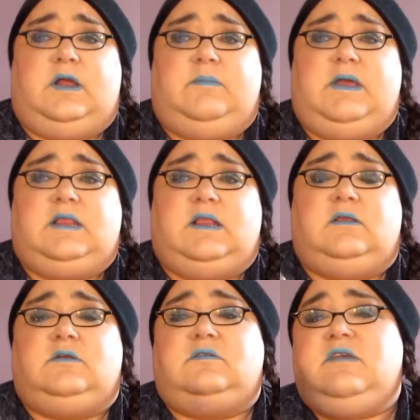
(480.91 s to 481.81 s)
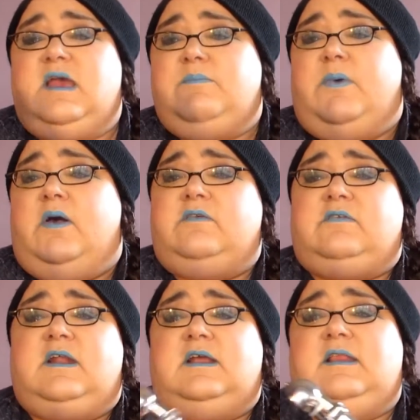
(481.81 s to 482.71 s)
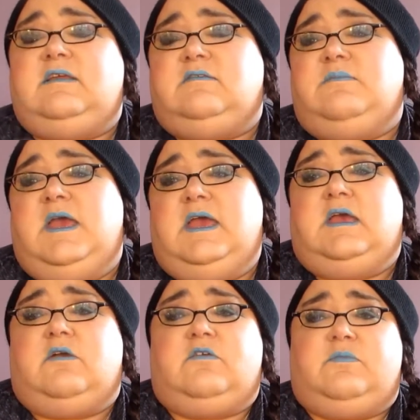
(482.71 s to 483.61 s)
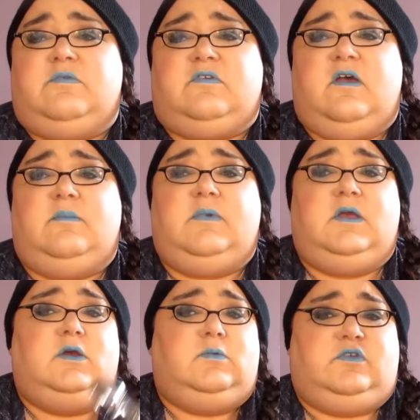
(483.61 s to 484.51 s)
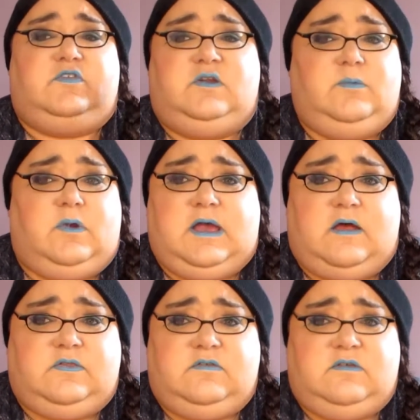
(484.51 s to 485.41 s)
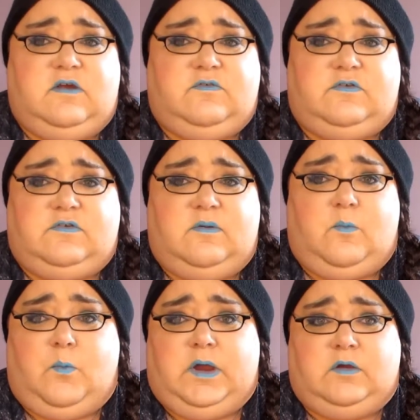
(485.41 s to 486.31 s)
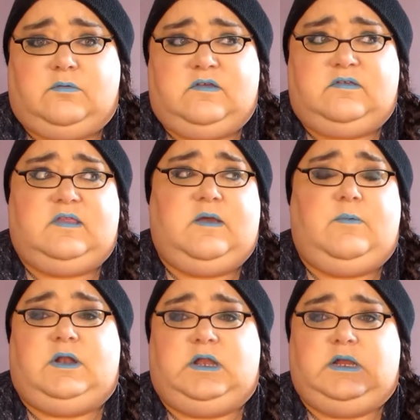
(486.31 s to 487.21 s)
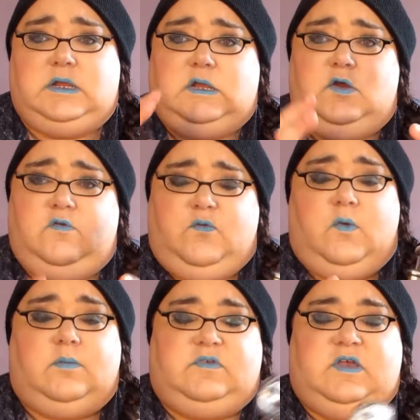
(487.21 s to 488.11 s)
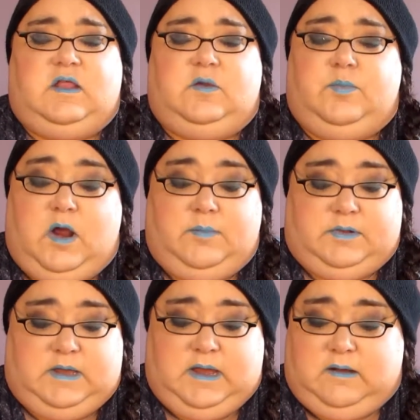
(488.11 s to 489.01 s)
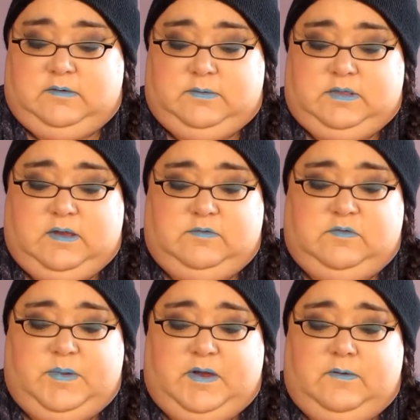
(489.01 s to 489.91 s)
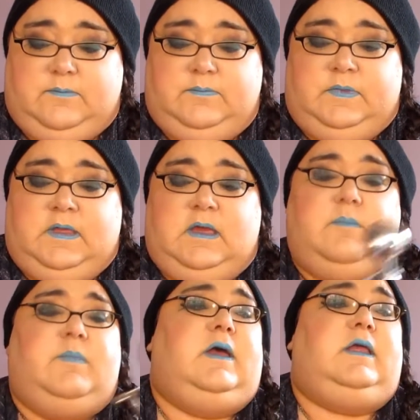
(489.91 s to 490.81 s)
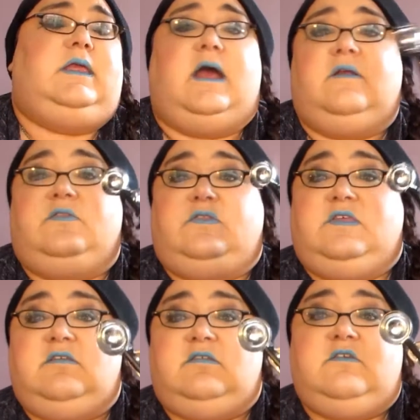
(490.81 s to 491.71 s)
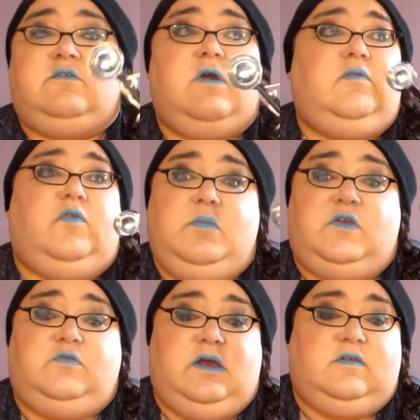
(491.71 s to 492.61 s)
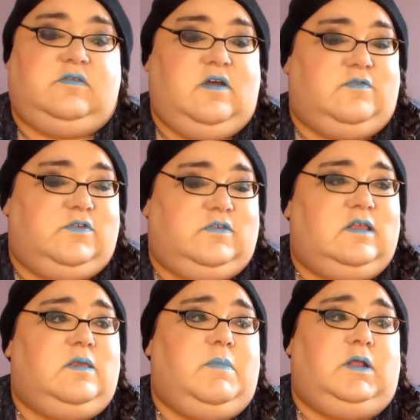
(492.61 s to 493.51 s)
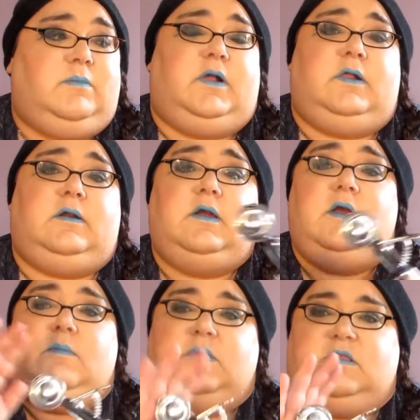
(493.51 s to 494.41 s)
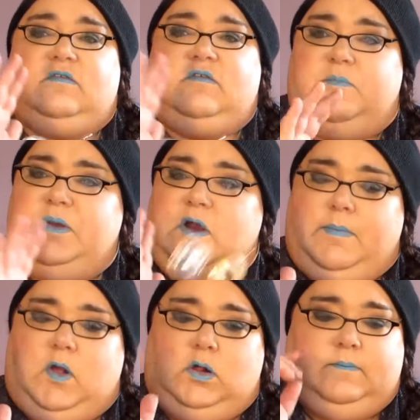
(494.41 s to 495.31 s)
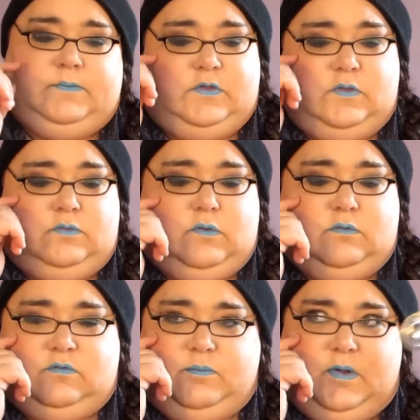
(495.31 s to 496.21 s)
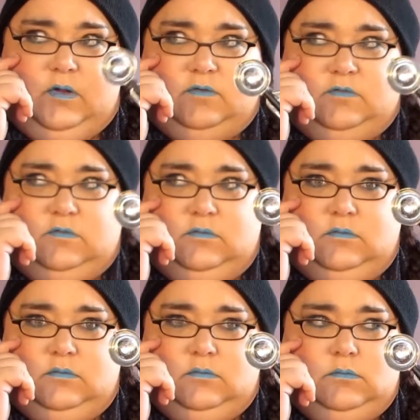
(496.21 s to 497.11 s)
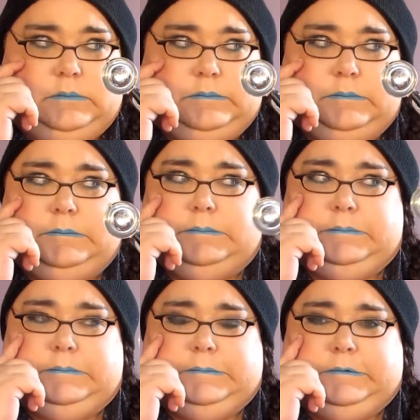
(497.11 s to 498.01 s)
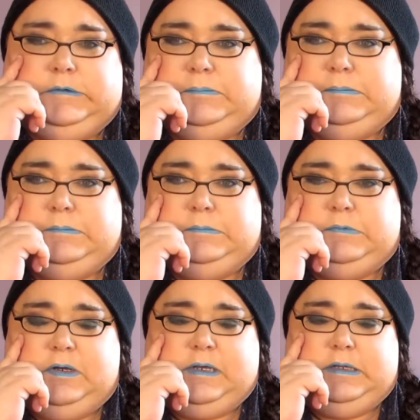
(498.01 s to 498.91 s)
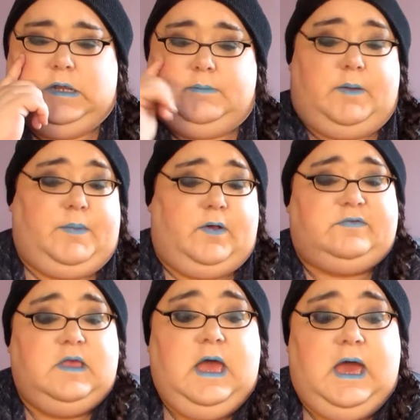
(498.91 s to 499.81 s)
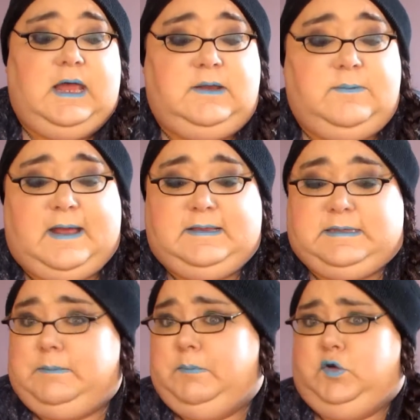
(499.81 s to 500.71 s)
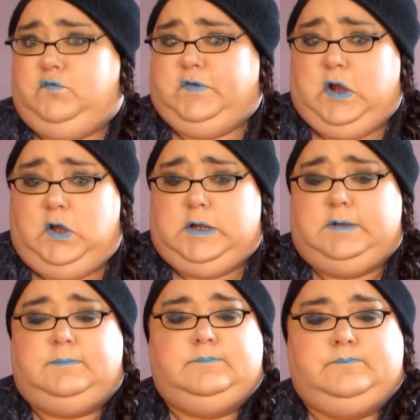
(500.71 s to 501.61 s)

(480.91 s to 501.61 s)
I make the little date balls that I like to make at Christmas time, which didn't work out this year for some weird reason, they wouldn't form together properly. I don't know what that was about, but yeah, this is great for measuring out stuff, just like the melon baller, but this is a bigger ball than those balls. I'm talking a lot about balls. Anyways, moving on.